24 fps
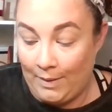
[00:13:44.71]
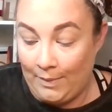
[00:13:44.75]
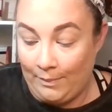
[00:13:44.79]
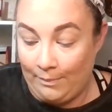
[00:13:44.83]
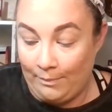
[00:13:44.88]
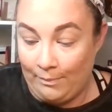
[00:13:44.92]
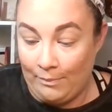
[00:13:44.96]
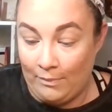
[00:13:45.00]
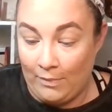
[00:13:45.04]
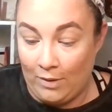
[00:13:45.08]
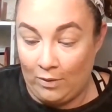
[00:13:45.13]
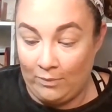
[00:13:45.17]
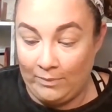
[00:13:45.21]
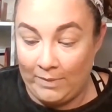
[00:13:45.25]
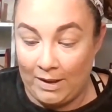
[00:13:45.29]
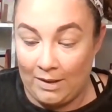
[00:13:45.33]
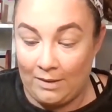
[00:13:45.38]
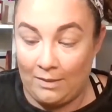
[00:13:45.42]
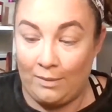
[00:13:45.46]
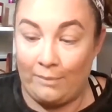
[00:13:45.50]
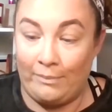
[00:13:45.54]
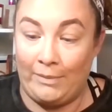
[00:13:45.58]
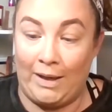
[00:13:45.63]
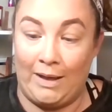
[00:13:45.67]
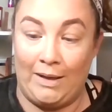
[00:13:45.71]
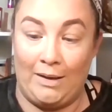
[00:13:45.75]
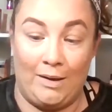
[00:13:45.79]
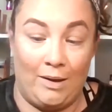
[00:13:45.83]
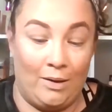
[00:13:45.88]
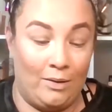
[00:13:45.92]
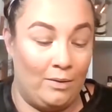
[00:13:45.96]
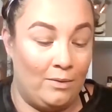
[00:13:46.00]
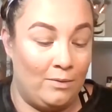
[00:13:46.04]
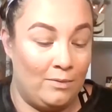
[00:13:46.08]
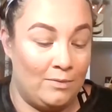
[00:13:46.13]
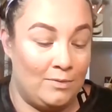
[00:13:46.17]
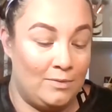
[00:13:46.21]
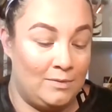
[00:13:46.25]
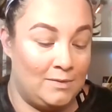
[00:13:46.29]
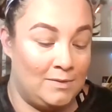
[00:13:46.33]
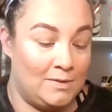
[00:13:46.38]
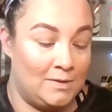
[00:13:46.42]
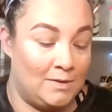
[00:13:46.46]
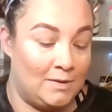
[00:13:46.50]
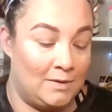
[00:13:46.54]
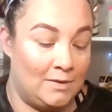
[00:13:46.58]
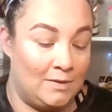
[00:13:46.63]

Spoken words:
moment on my nose.